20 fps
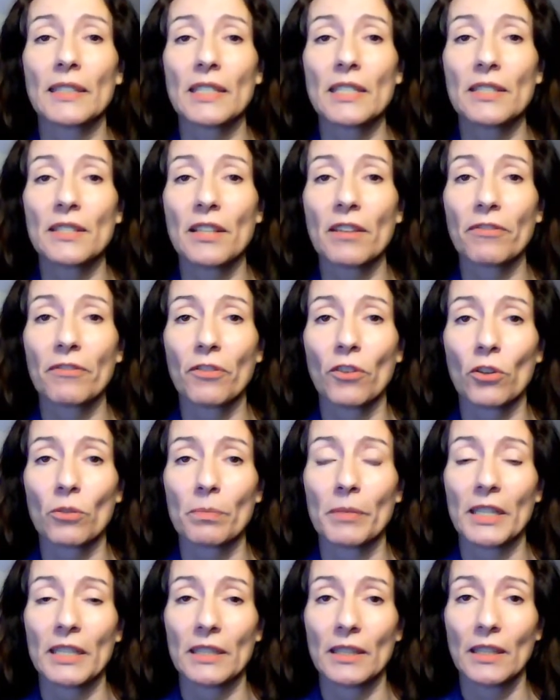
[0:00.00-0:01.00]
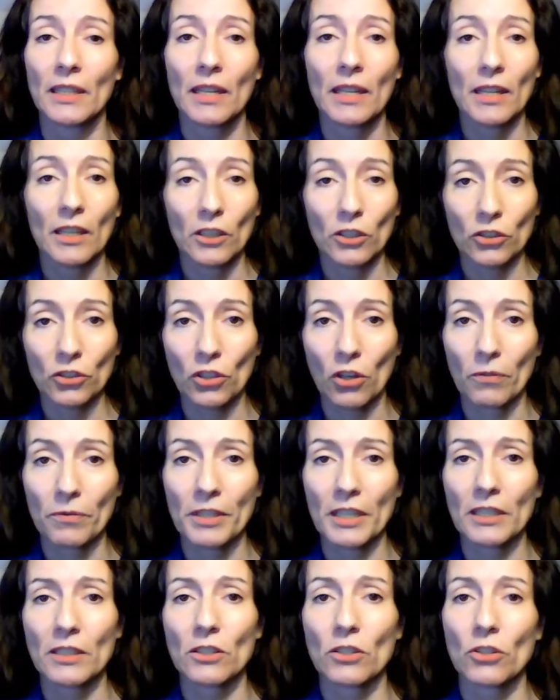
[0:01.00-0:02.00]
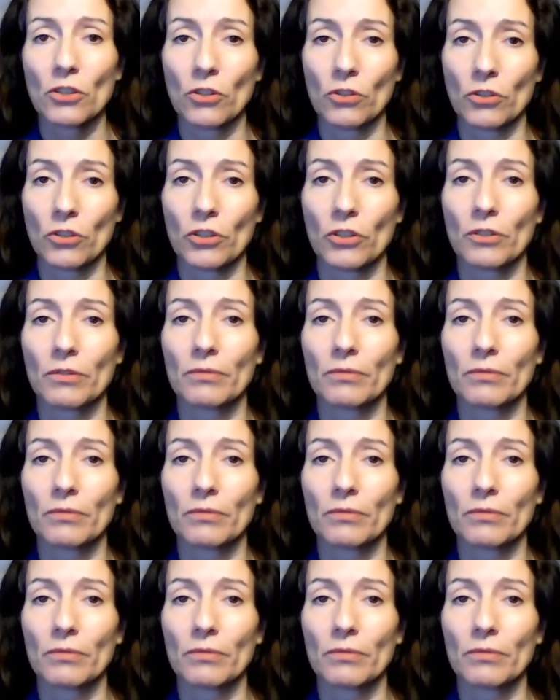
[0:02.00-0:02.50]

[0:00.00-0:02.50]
in the former Soviet Union.